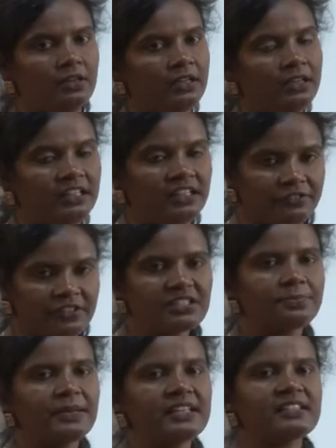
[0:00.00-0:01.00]
in the
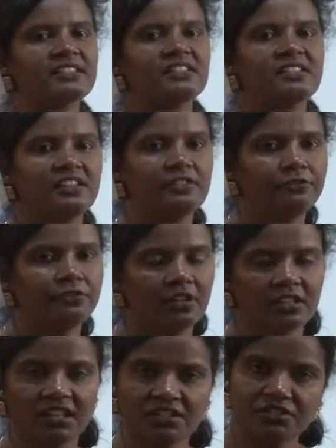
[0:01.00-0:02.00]
first place itself
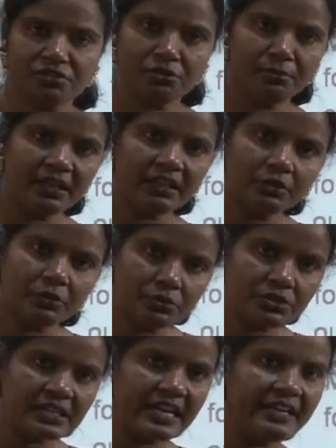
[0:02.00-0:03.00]
consuming
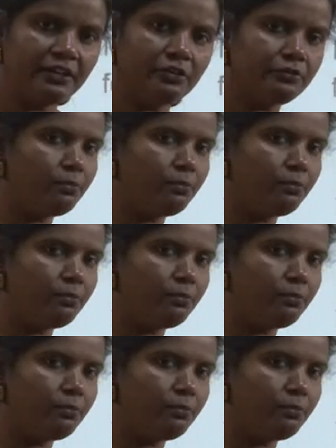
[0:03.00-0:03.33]
those kind of